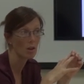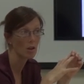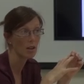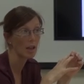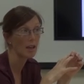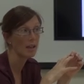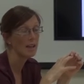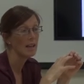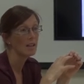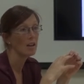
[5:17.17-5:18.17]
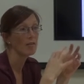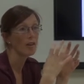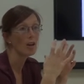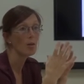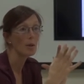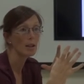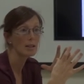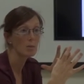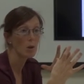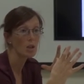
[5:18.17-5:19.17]
Okay. Now, variable
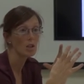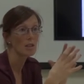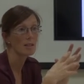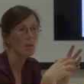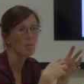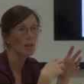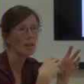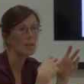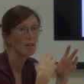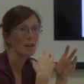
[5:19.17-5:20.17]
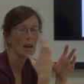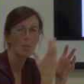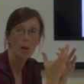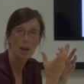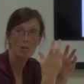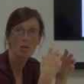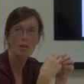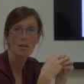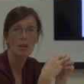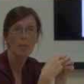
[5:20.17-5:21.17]
expression is something and
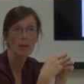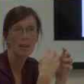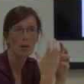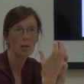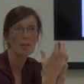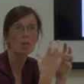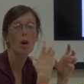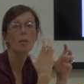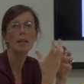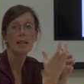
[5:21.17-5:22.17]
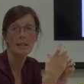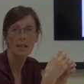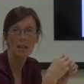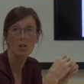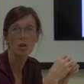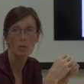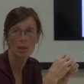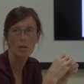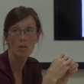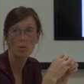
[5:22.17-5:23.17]
penetrance is something that is commonly seen in
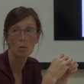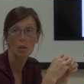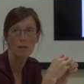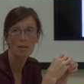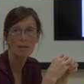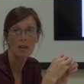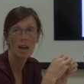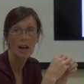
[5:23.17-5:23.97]
dominant disorders